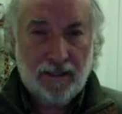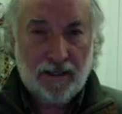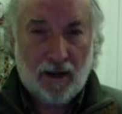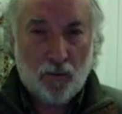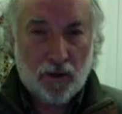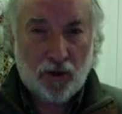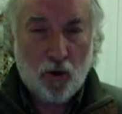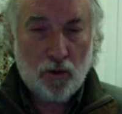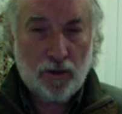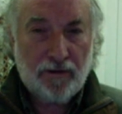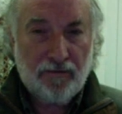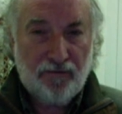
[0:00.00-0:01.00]
I want to go a
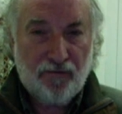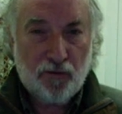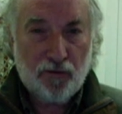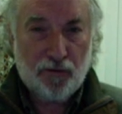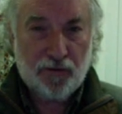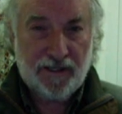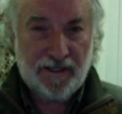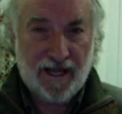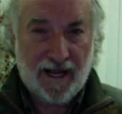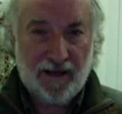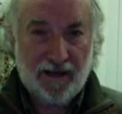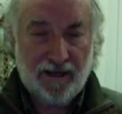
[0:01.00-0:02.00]
little further
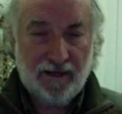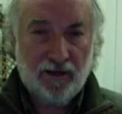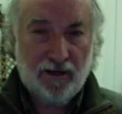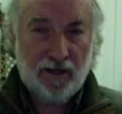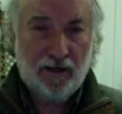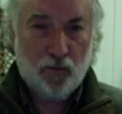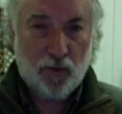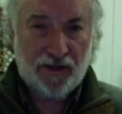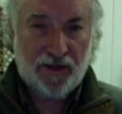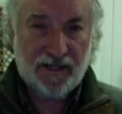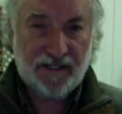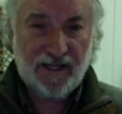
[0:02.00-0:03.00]
today
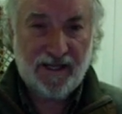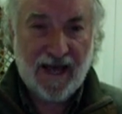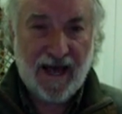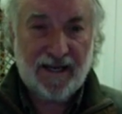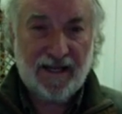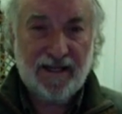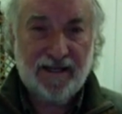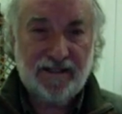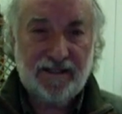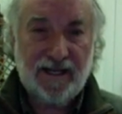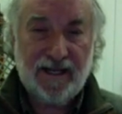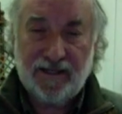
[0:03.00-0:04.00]
with this, and that
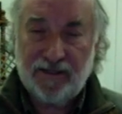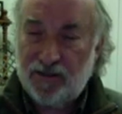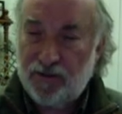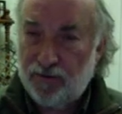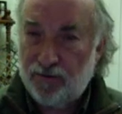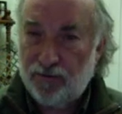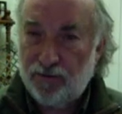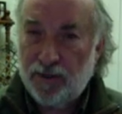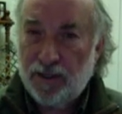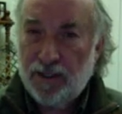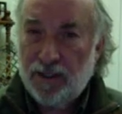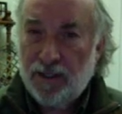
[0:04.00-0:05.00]
is into
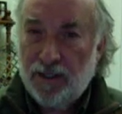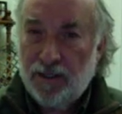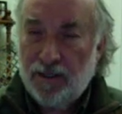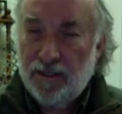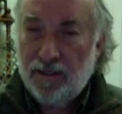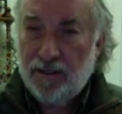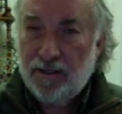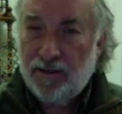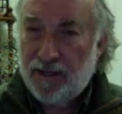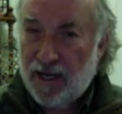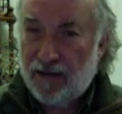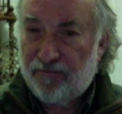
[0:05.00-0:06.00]

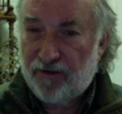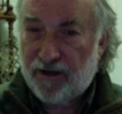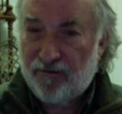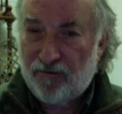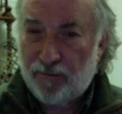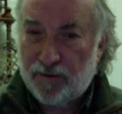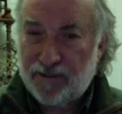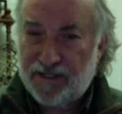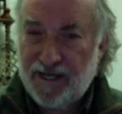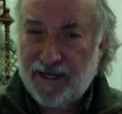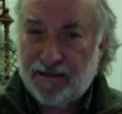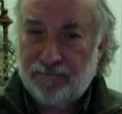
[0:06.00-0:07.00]
the unforgivable
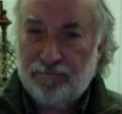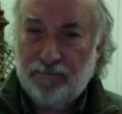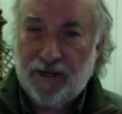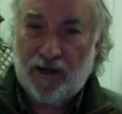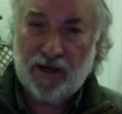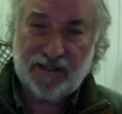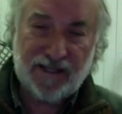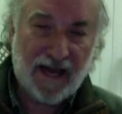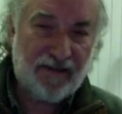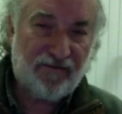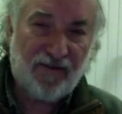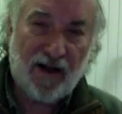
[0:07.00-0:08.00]
sin, because
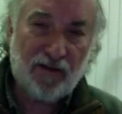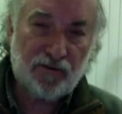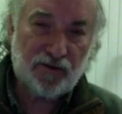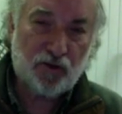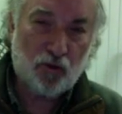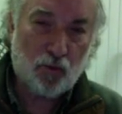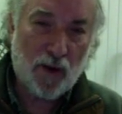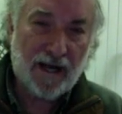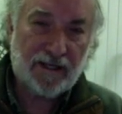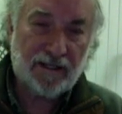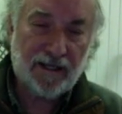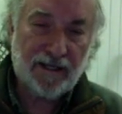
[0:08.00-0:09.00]
that follows
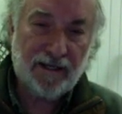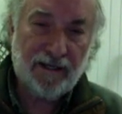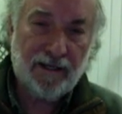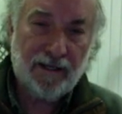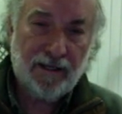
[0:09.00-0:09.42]
directly